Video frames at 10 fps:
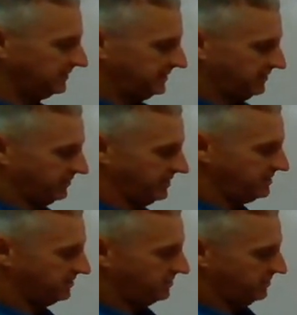Down
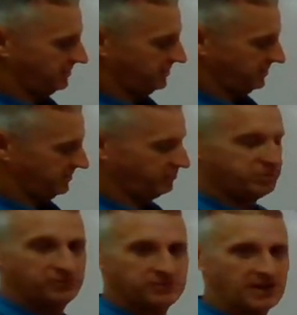here, the
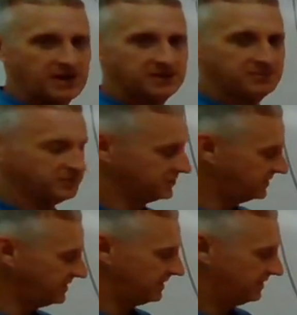blue line, the
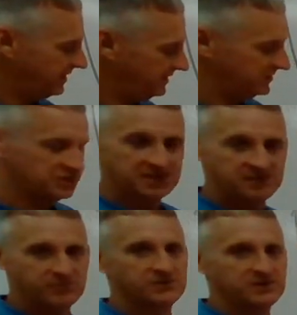secant line, is
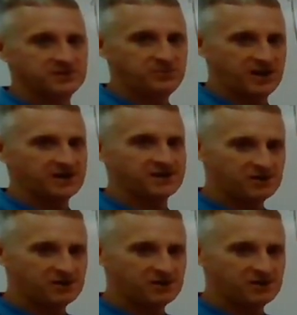steeper than the black